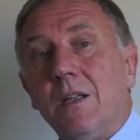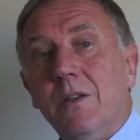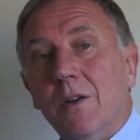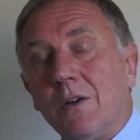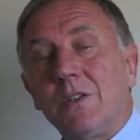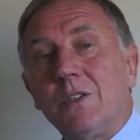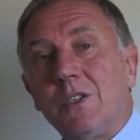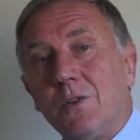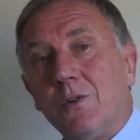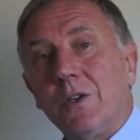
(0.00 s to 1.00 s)
not to
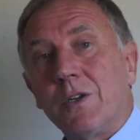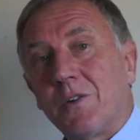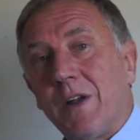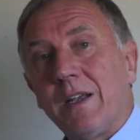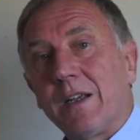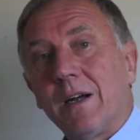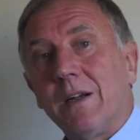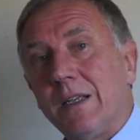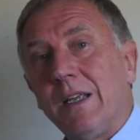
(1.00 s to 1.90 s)
store your credit card